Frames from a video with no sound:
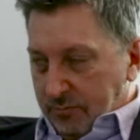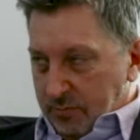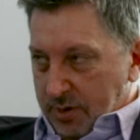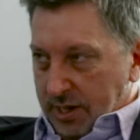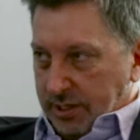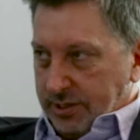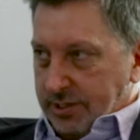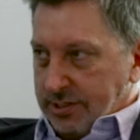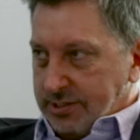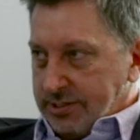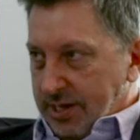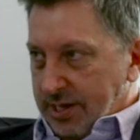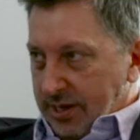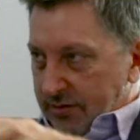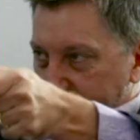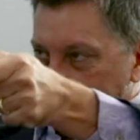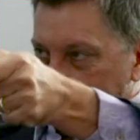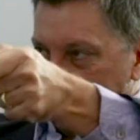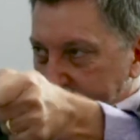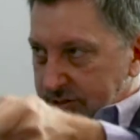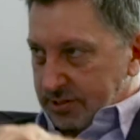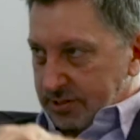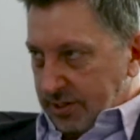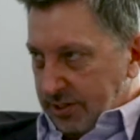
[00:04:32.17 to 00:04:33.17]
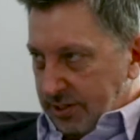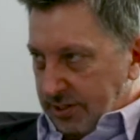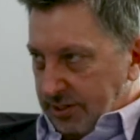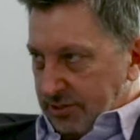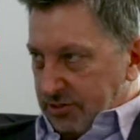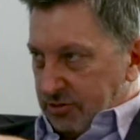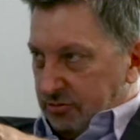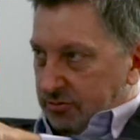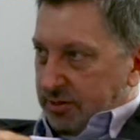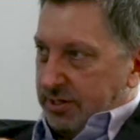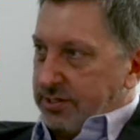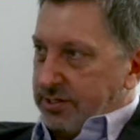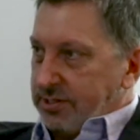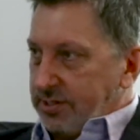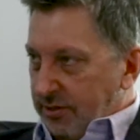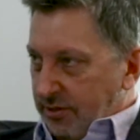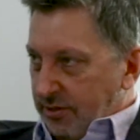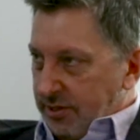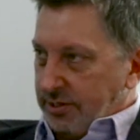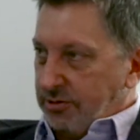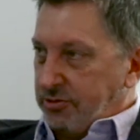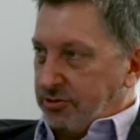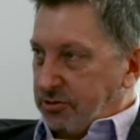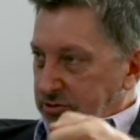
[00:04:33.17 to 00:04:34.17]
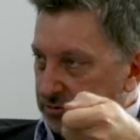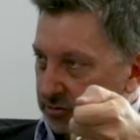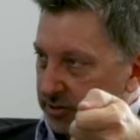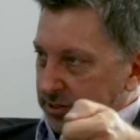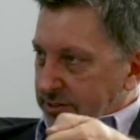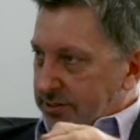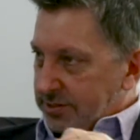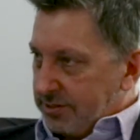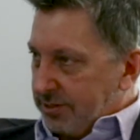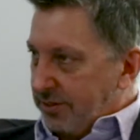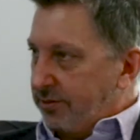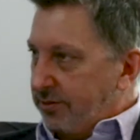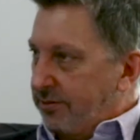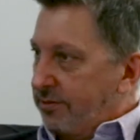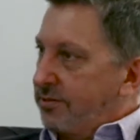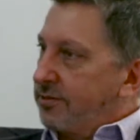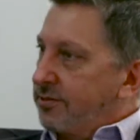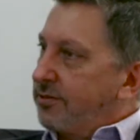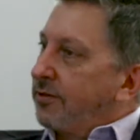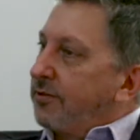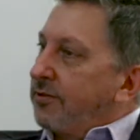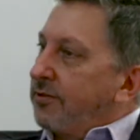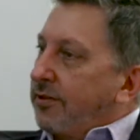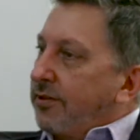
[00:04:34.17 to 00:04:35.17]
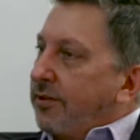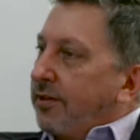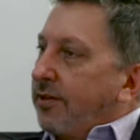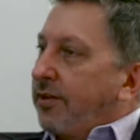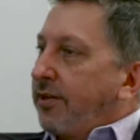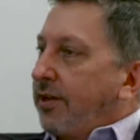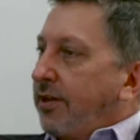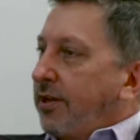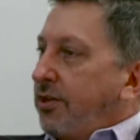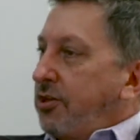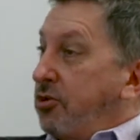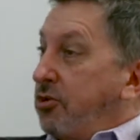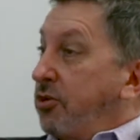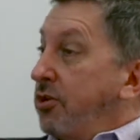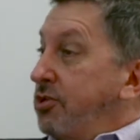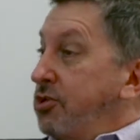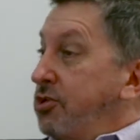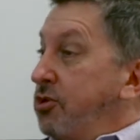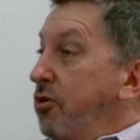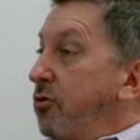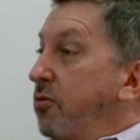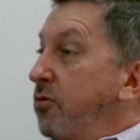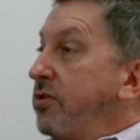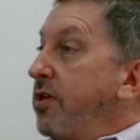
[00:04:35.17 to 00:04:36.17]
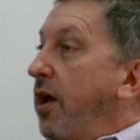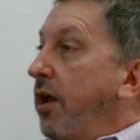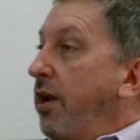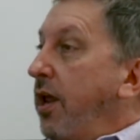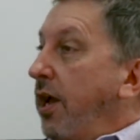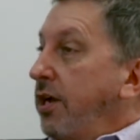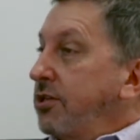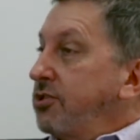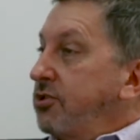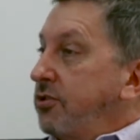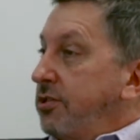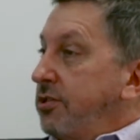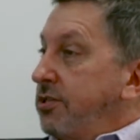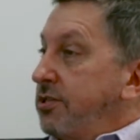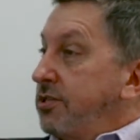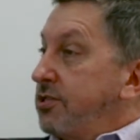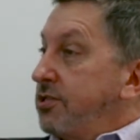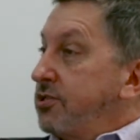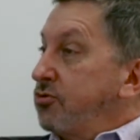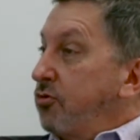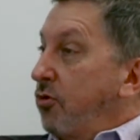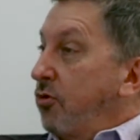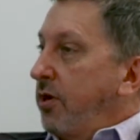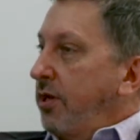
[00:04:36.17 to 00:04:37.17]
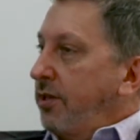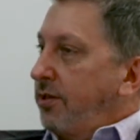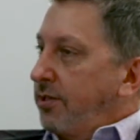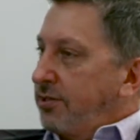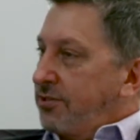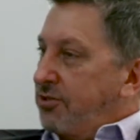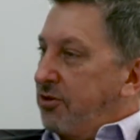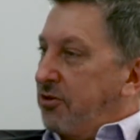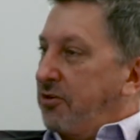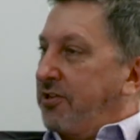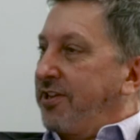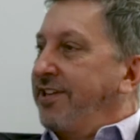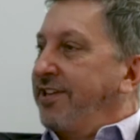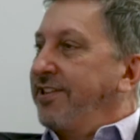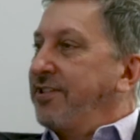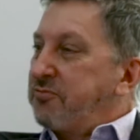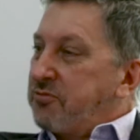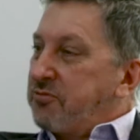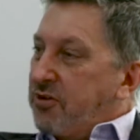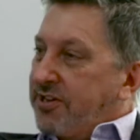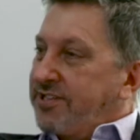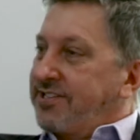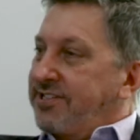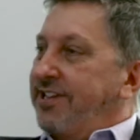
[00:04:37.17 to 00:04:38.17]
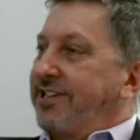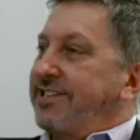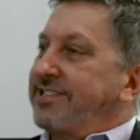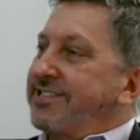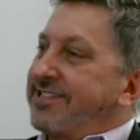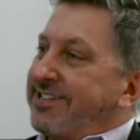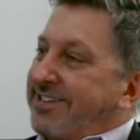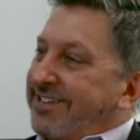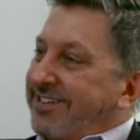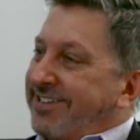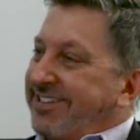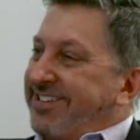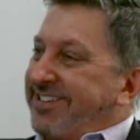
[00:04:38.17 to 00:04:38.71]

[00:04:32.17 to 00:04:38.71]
you make this cut first, then you do this, and then you do this, and you can do it without actually destroying the turkey in the process.